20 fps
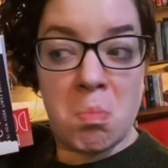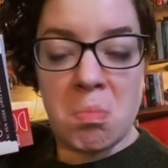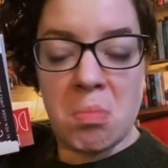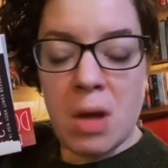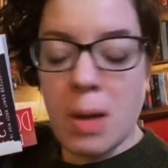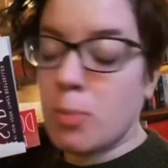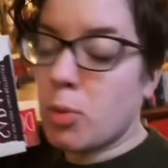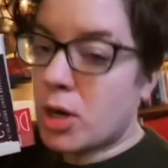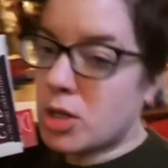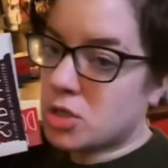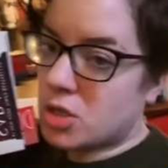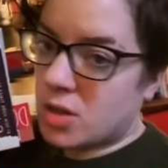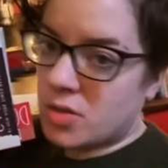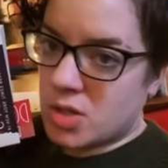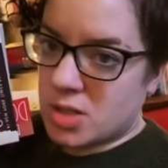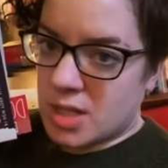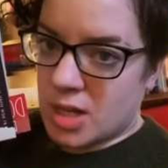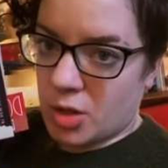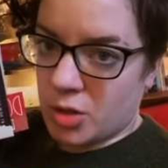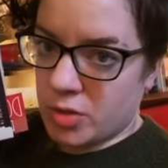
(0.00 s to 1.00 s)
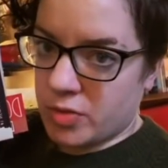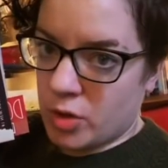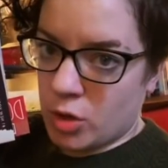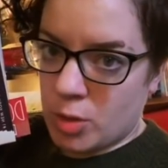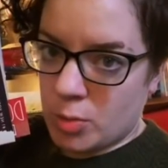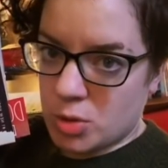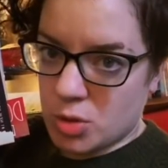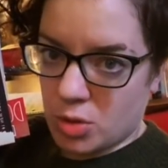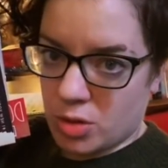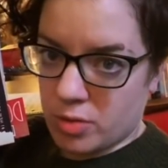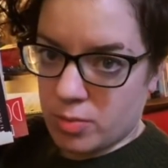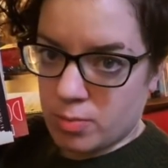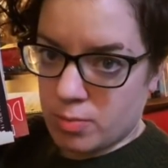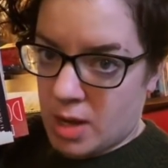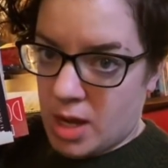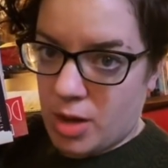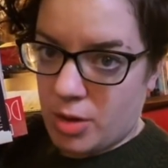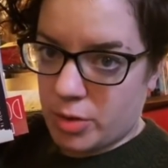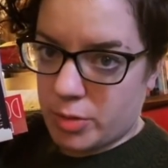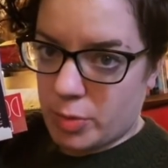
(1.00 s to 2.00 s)
Bryce could have just held the phone up to her
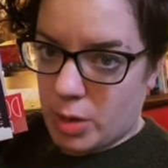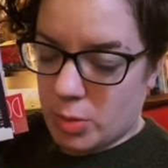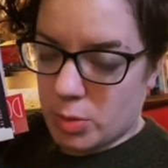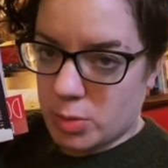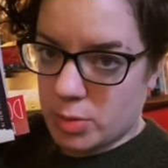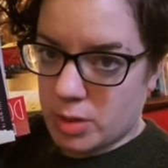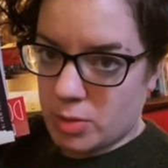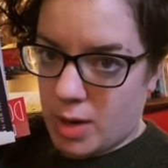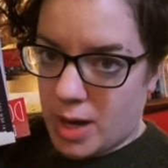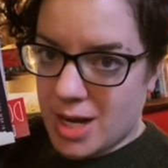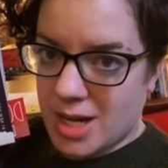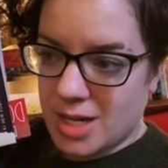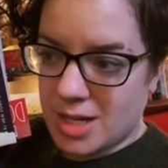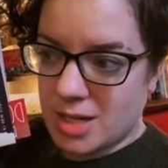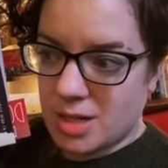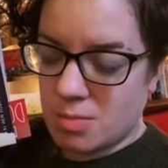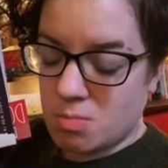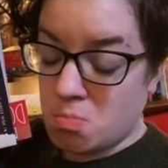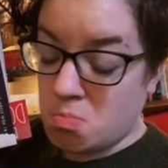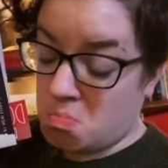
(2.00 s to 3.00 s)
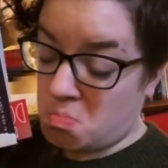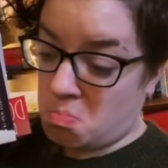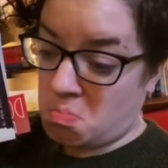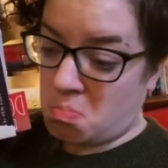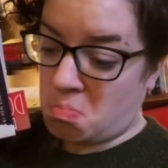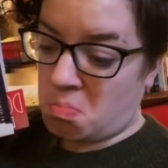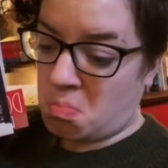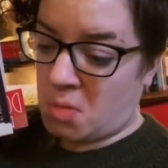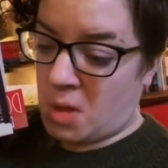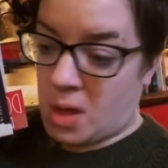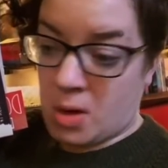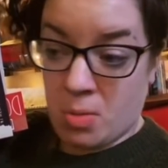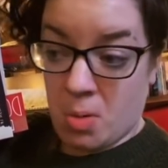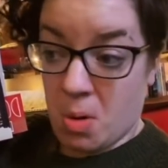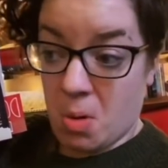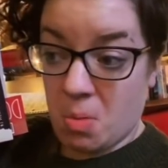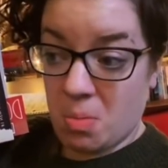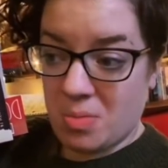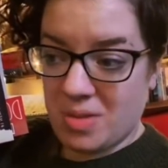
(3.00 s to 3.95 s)
mouth, probably, right? I don't know.